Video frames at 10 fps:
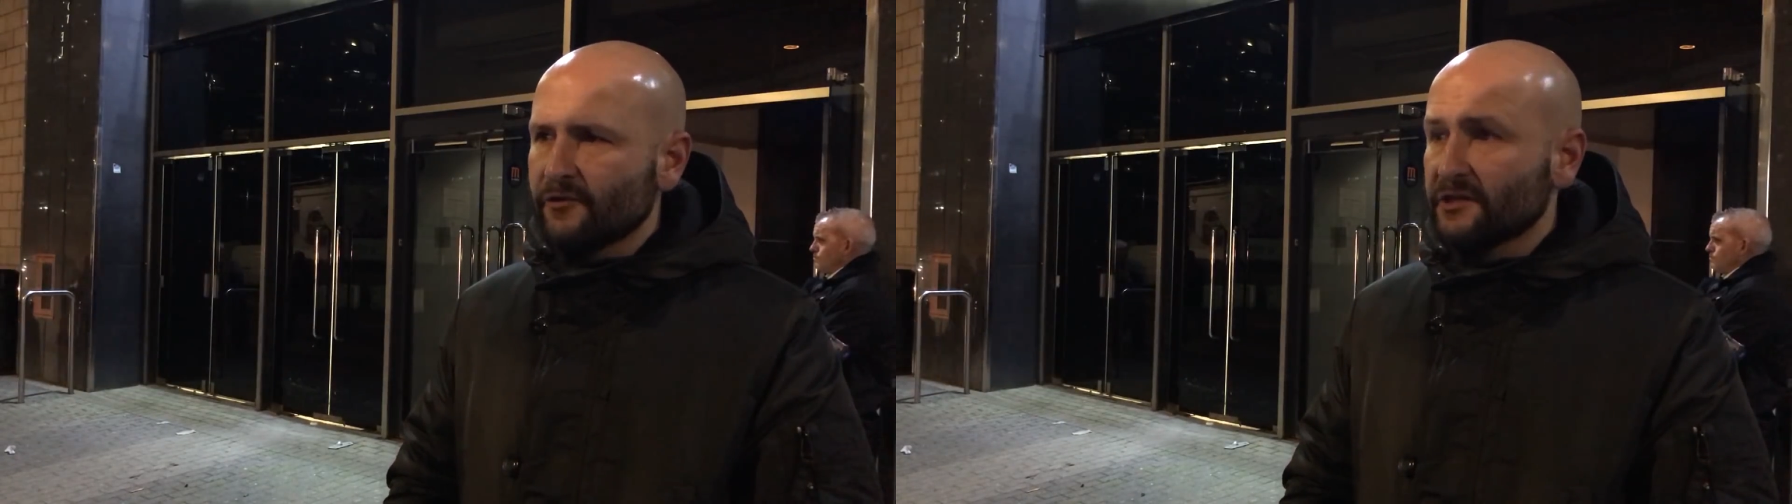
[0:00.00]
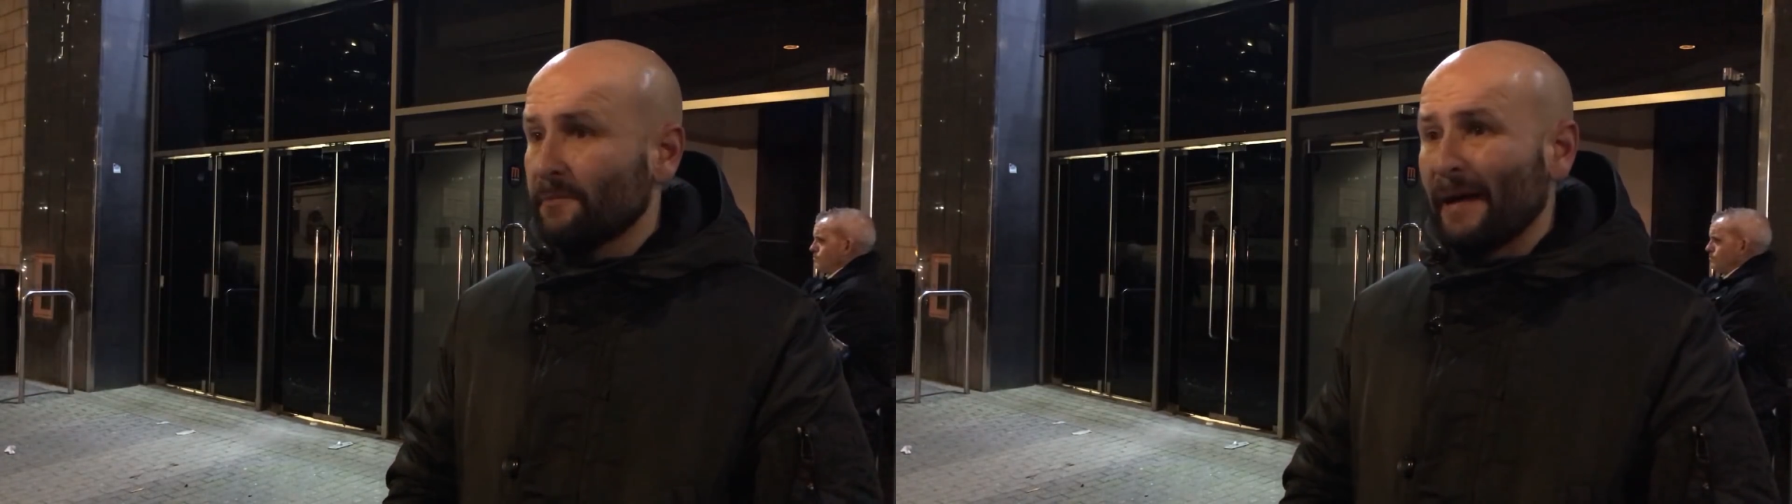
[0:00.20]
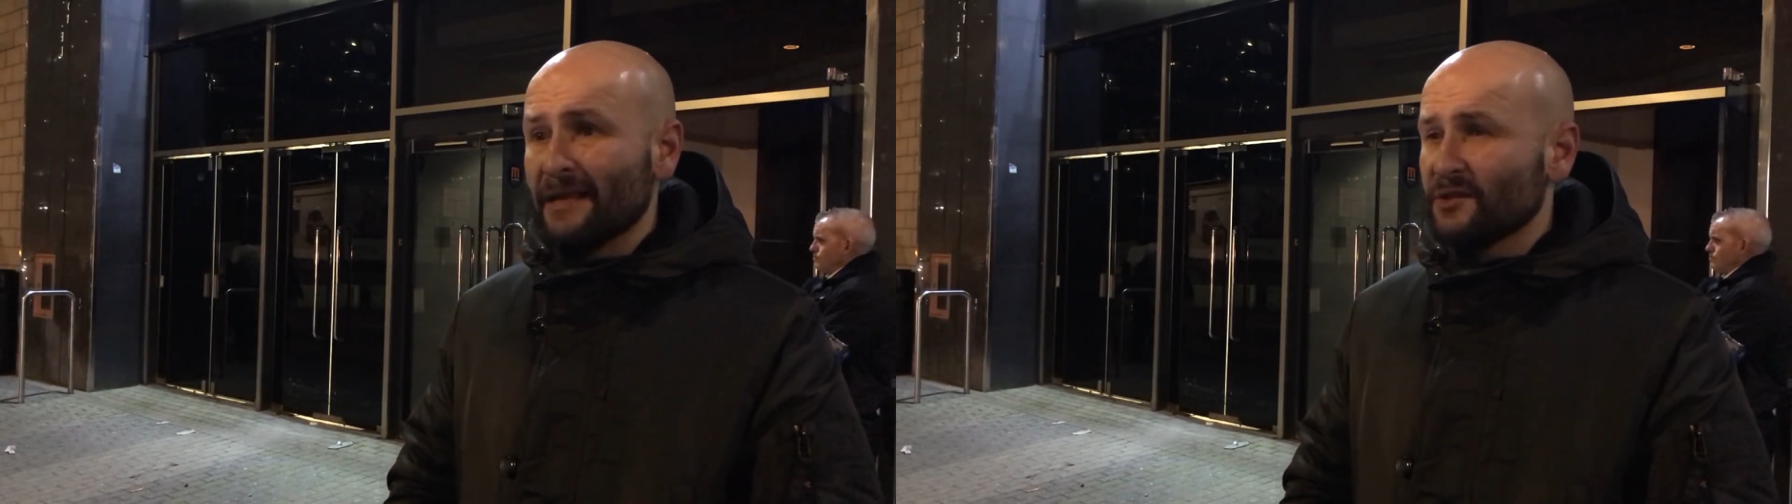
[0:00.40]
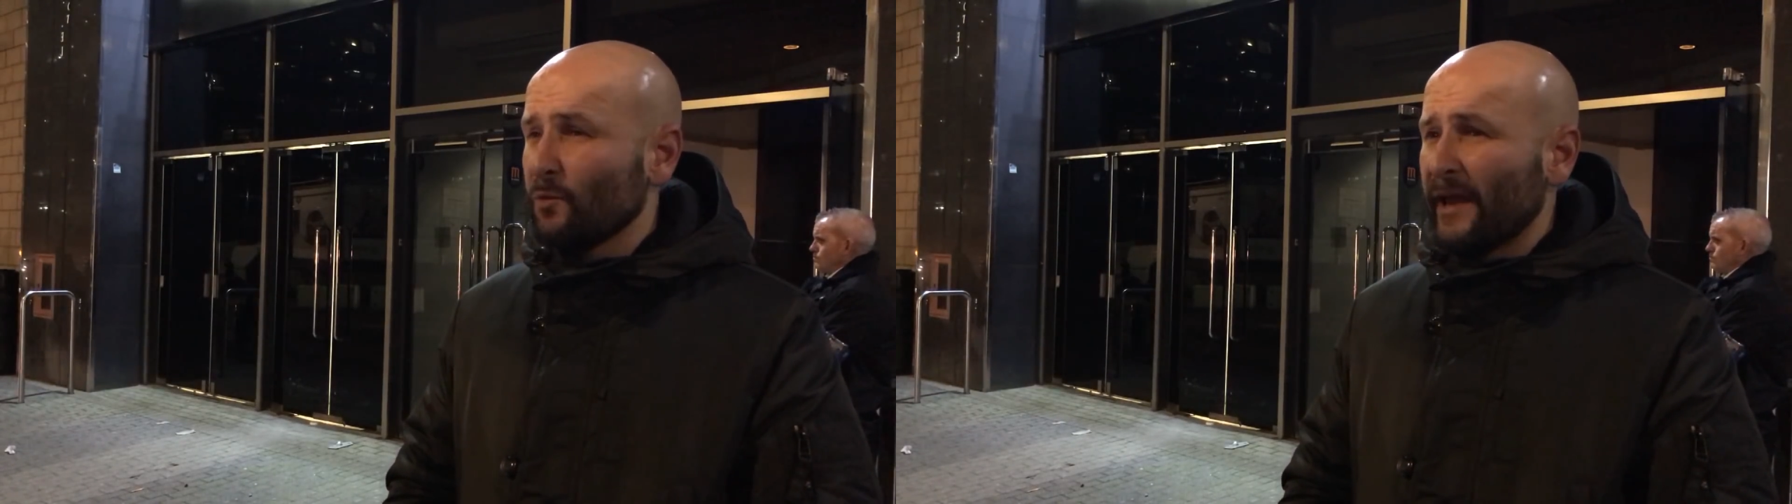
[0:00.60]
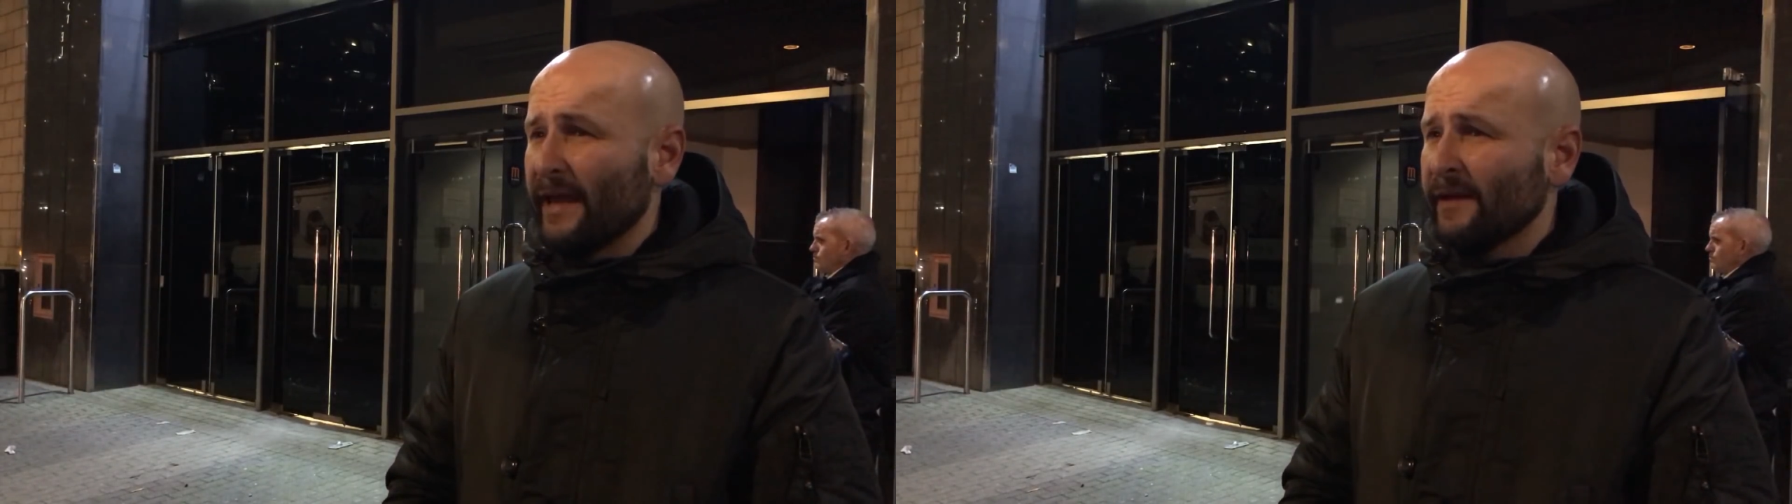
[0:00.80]
Crystal Palace
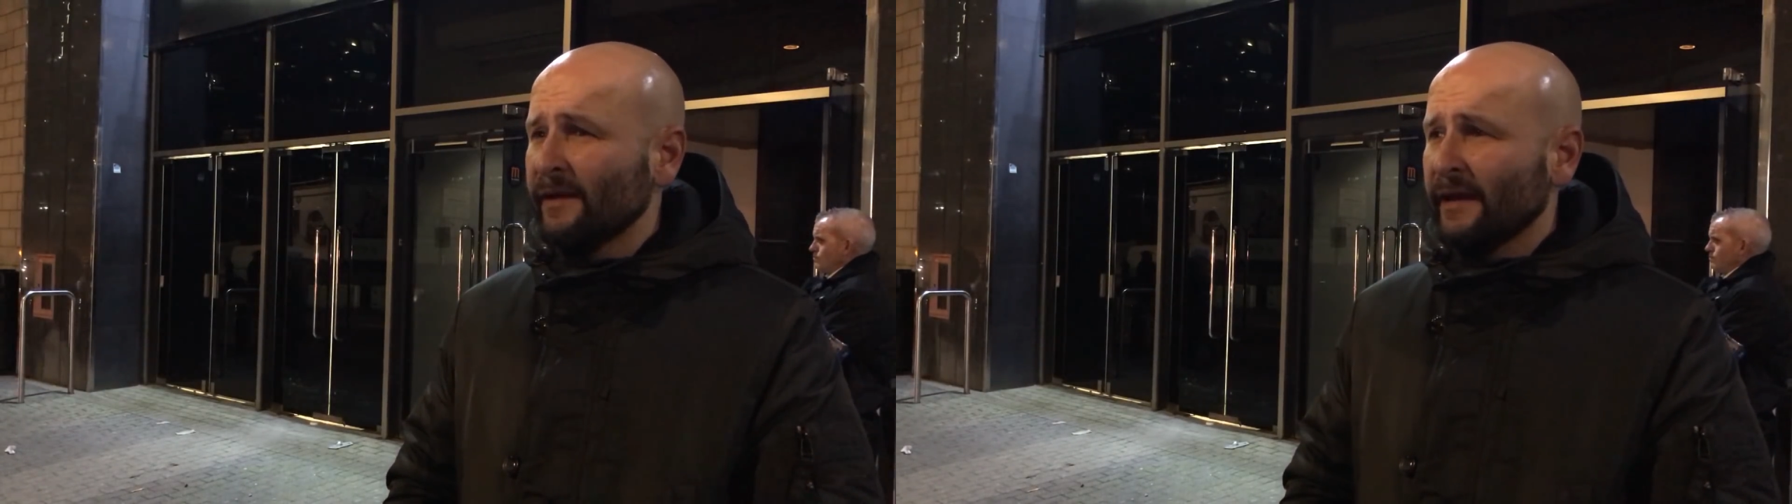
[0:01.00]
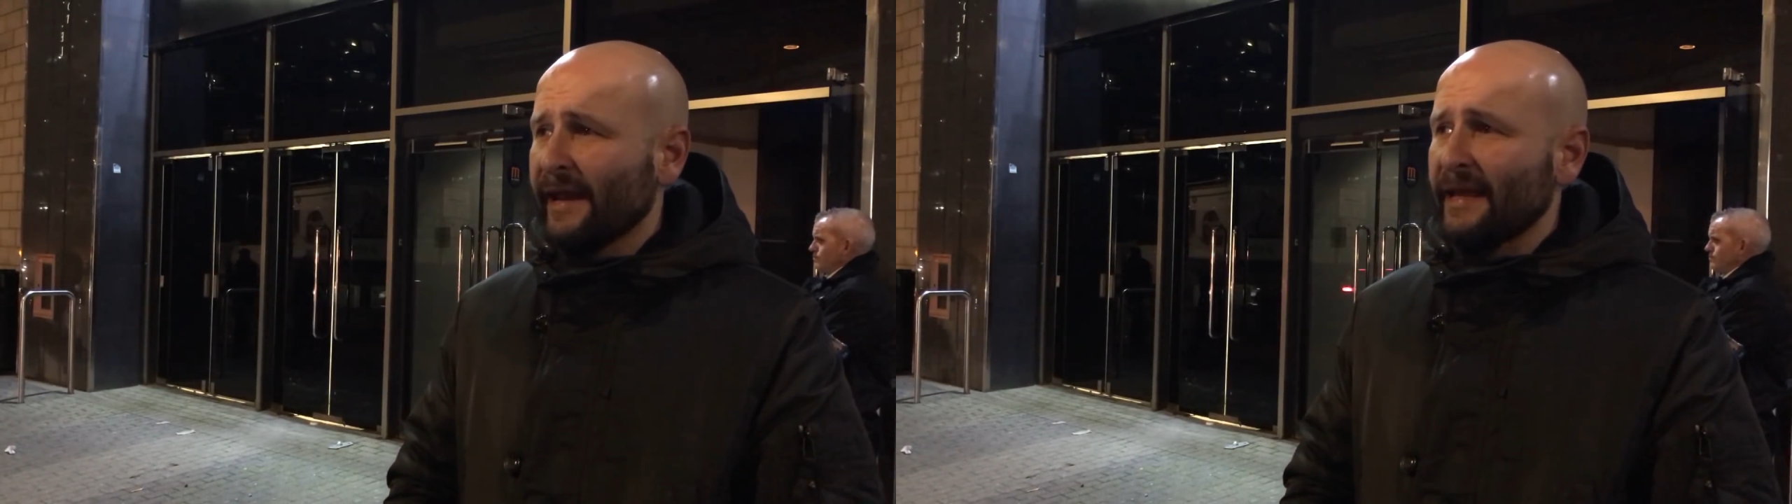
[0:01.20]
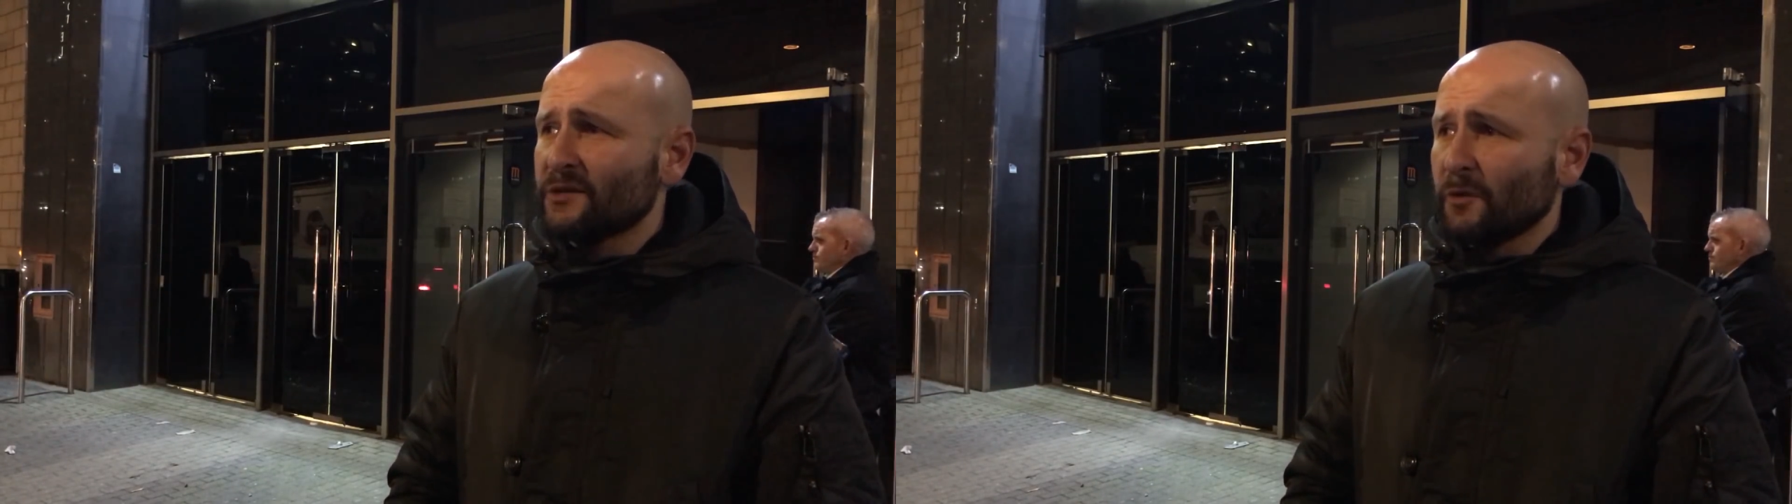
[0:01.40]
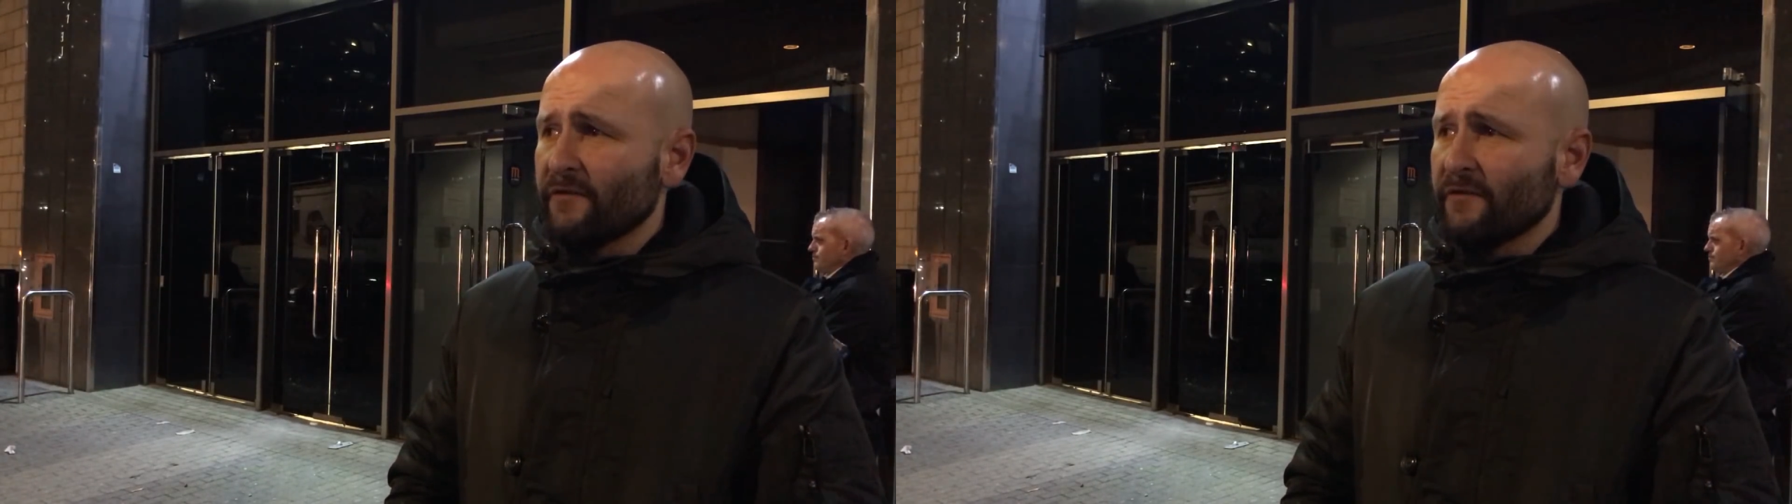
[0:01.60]
away against